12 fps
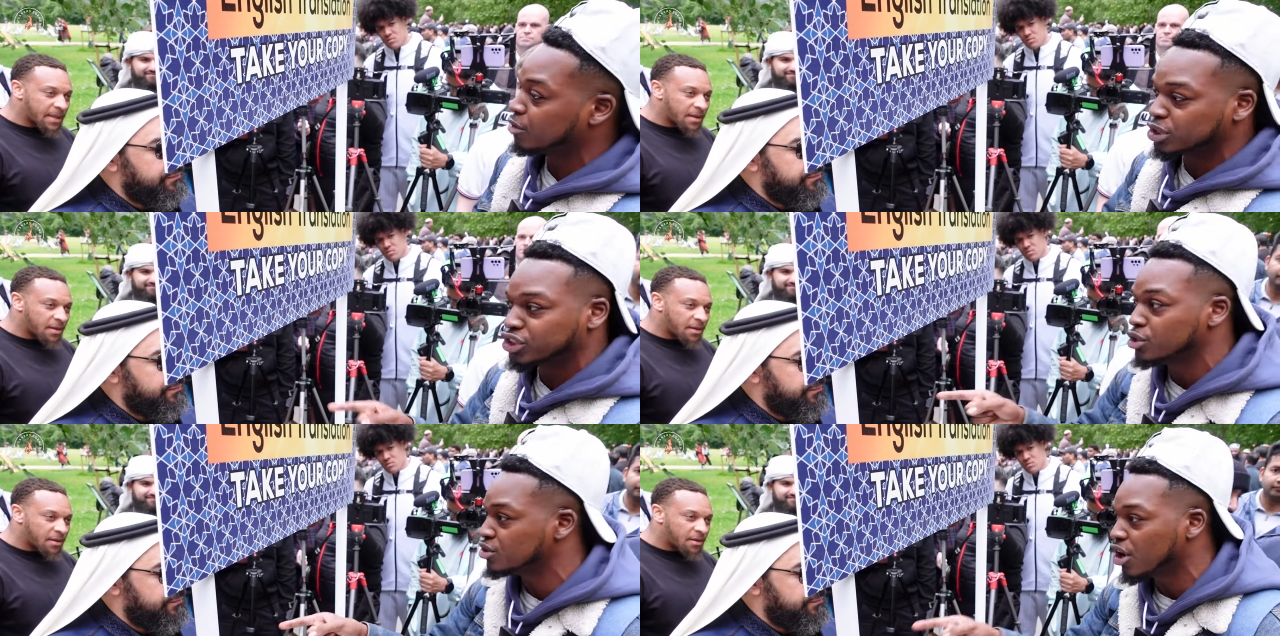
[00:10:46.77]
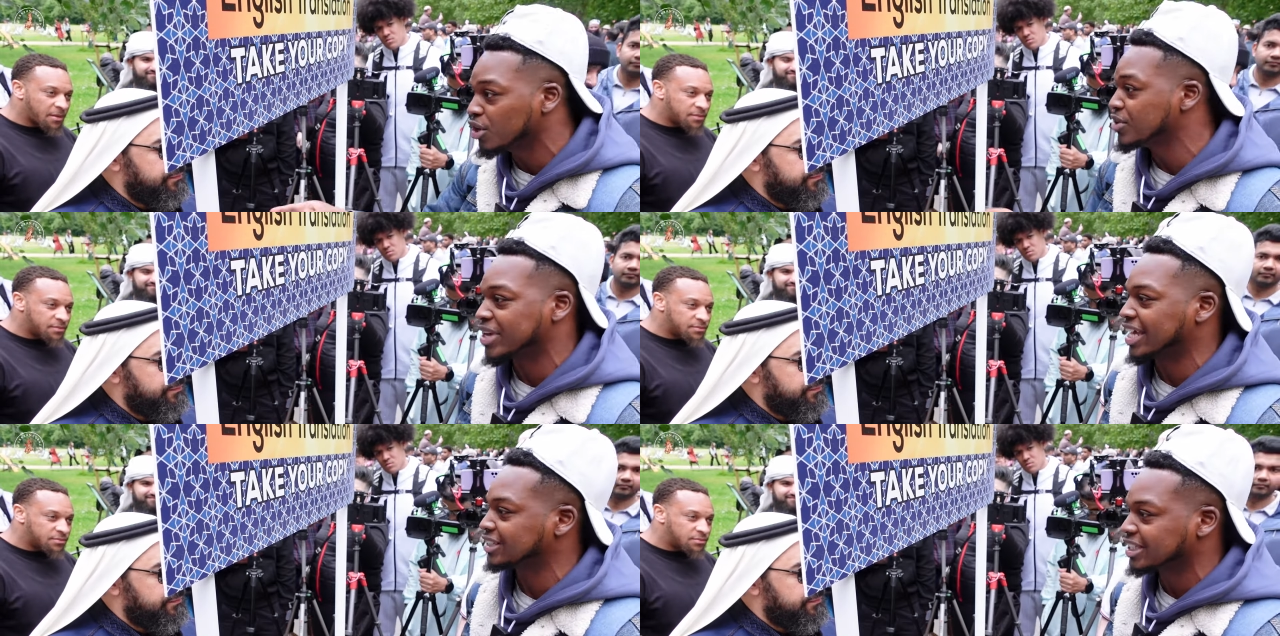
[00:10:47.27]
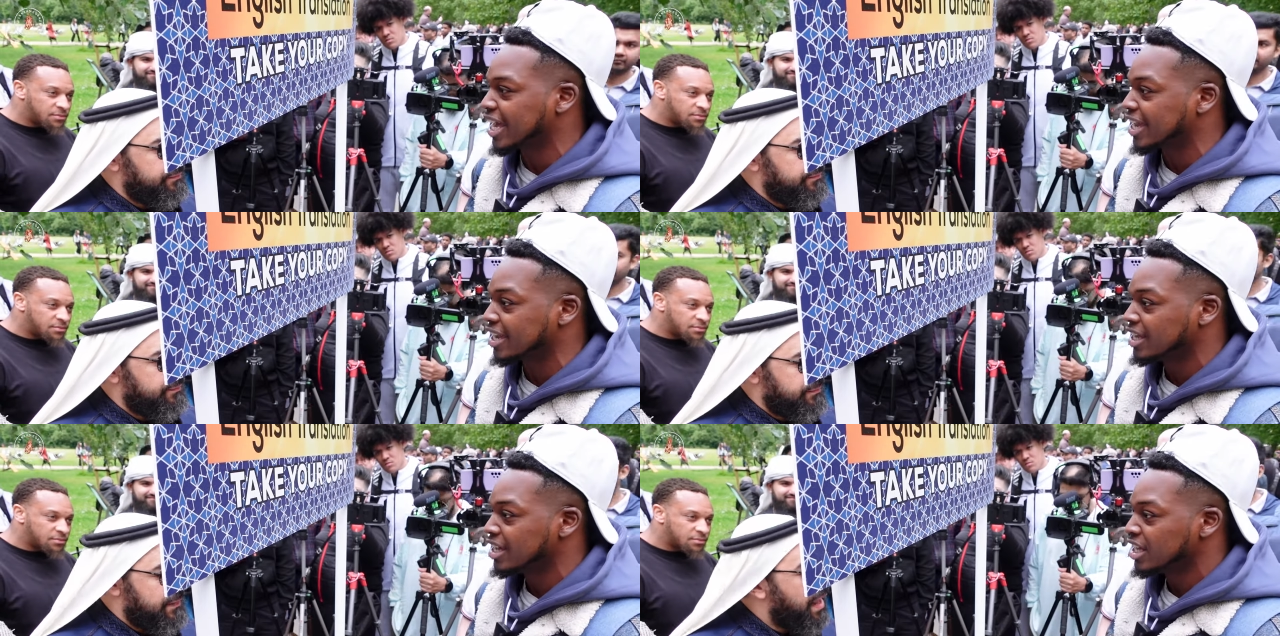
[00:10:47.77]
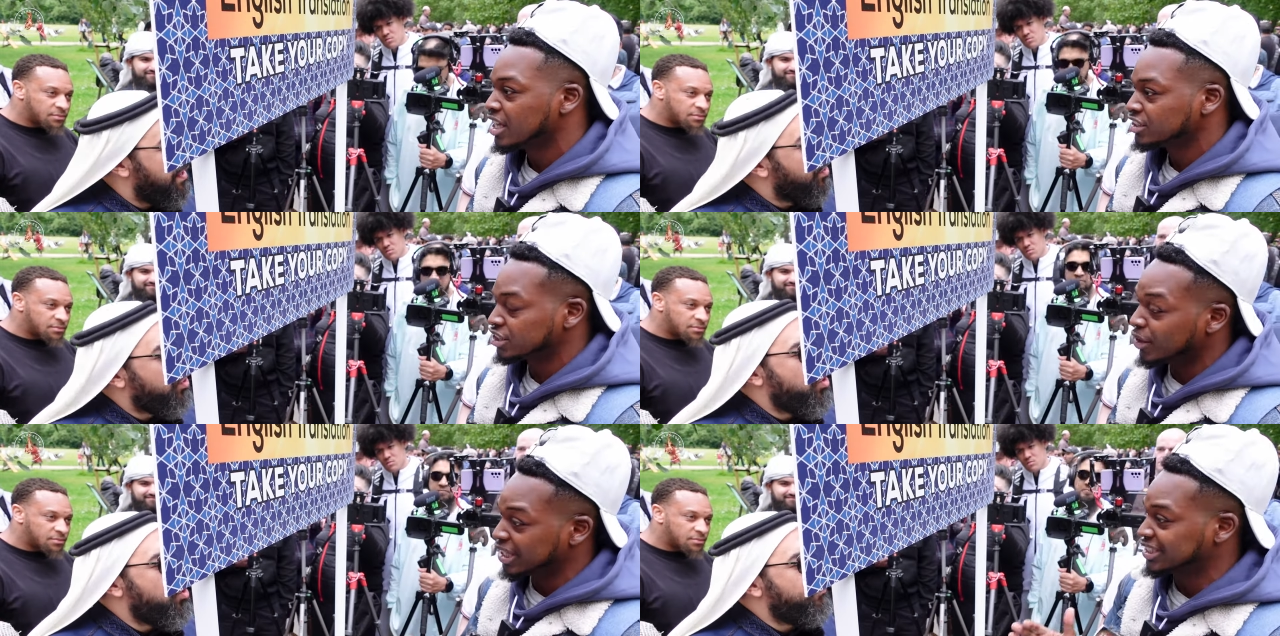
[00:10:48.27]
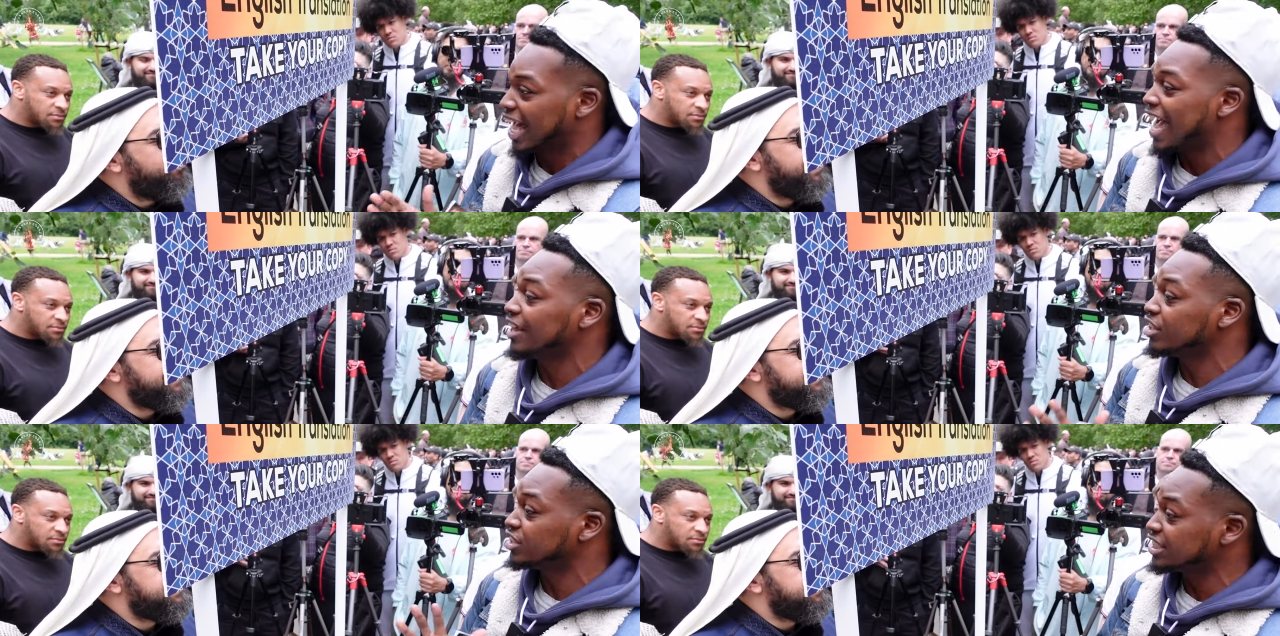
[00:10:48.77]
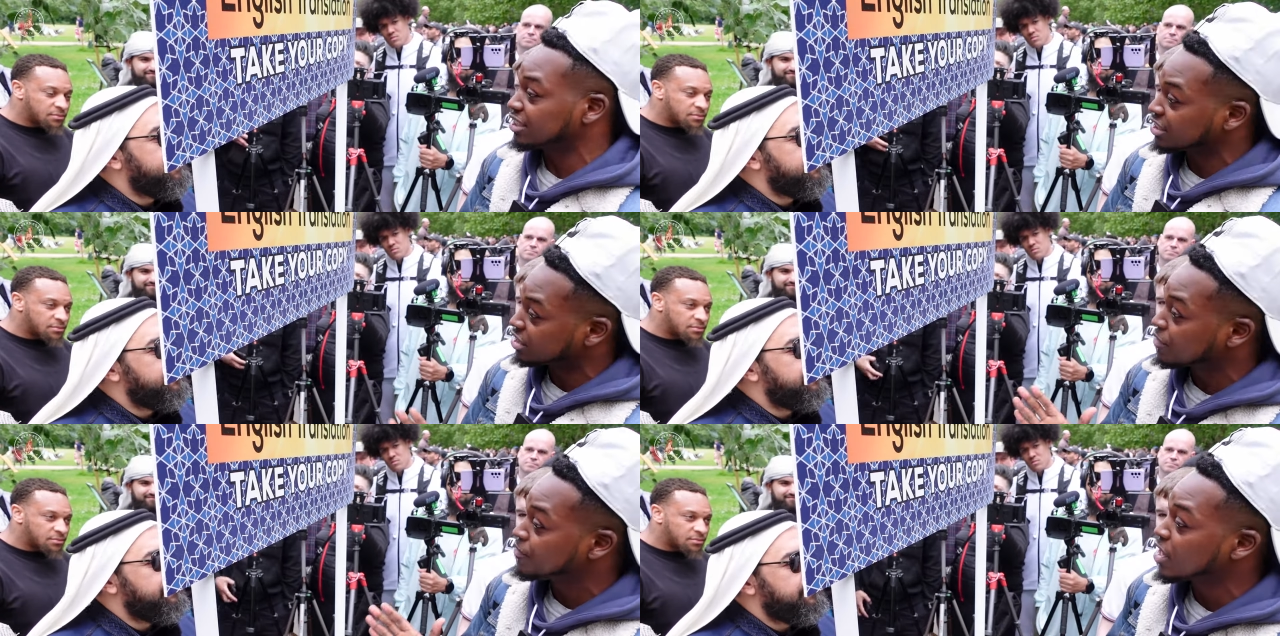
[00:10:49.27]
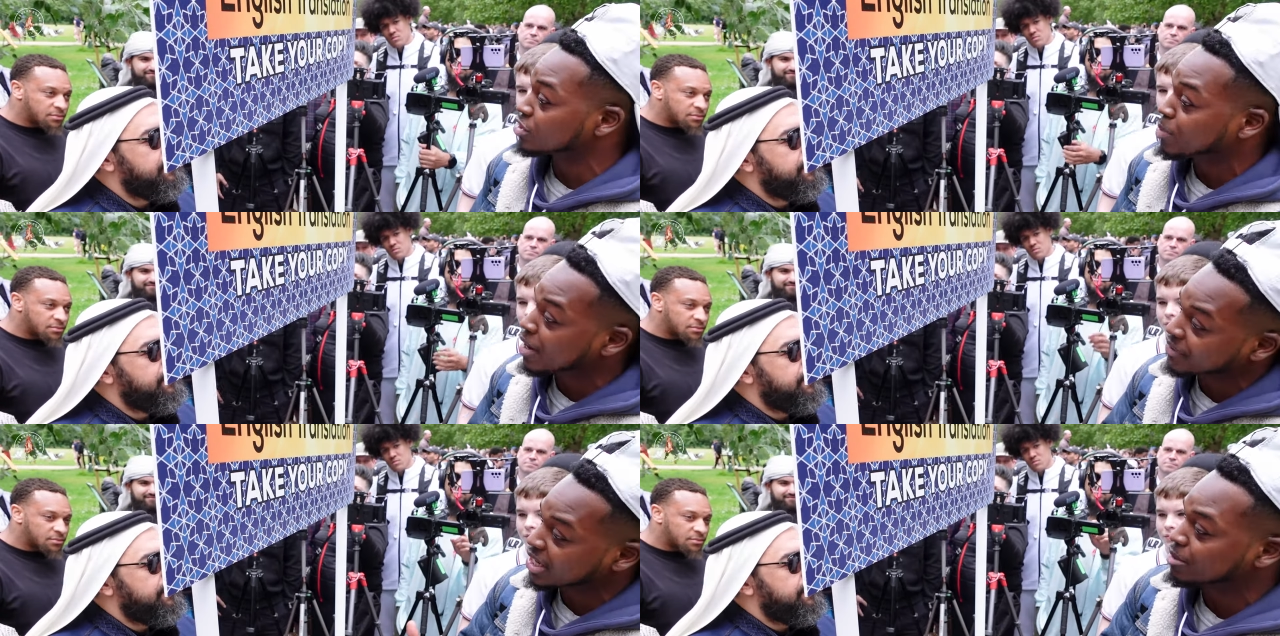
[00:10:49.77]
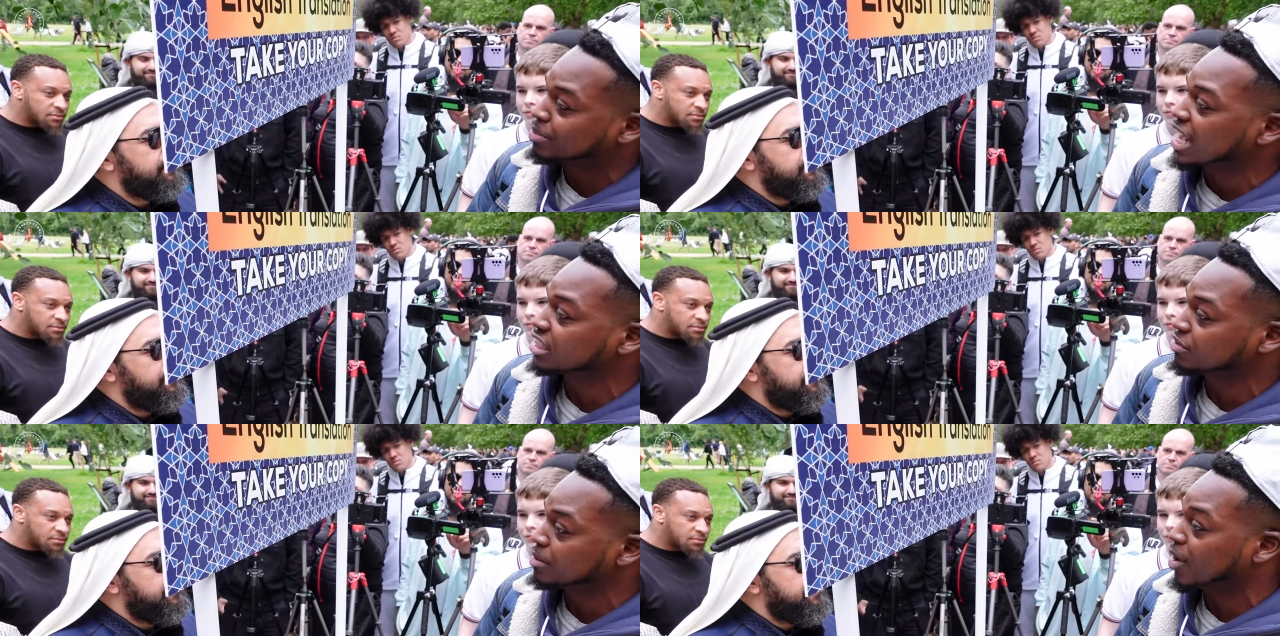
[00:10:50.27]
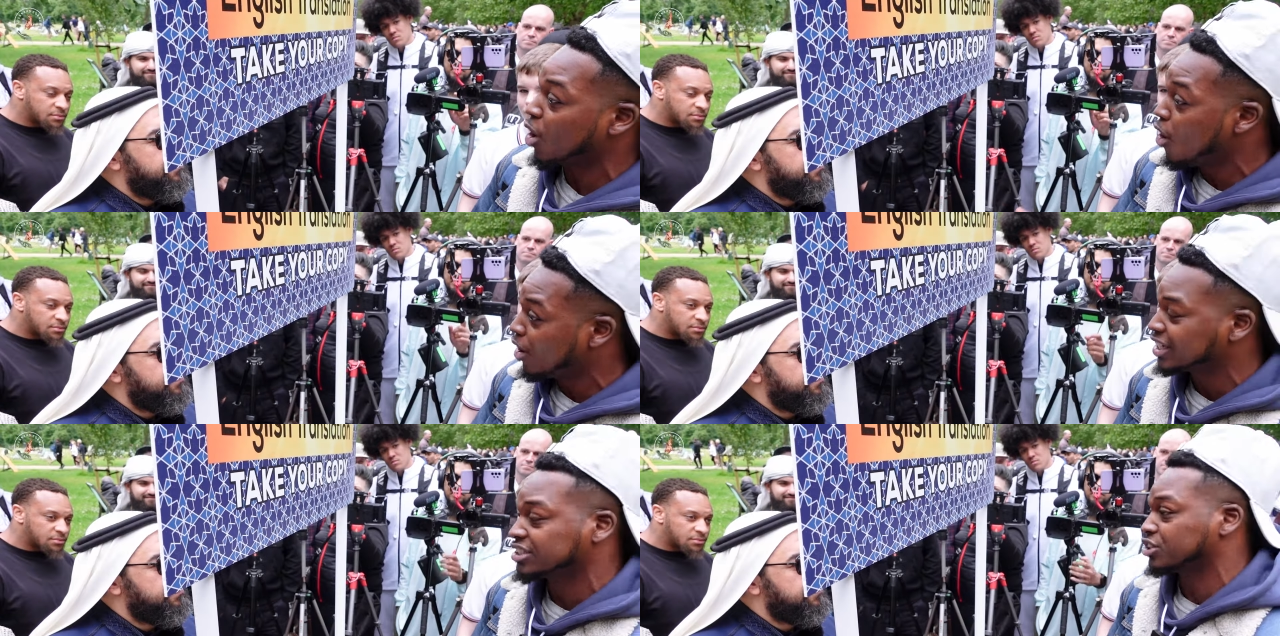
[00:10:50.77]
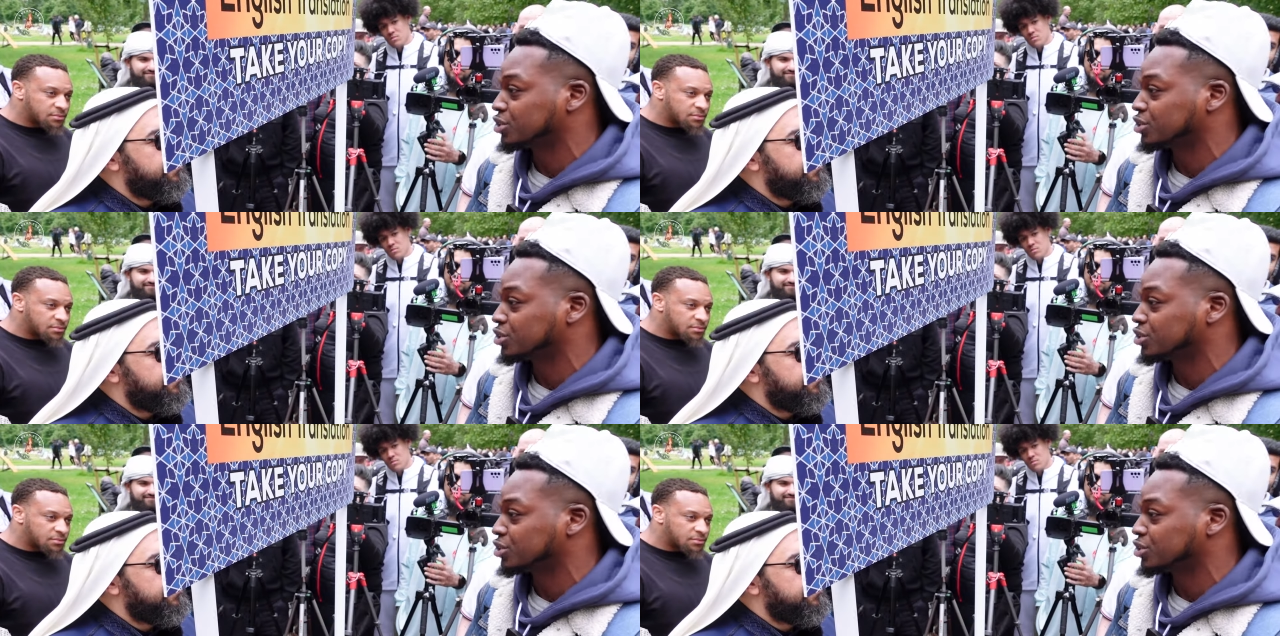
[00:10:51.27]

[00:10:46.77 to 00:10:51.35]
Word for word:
Speaker 1: which you know you can't say. So it's either Jesus is a false prophet and a blasphemer, or he's the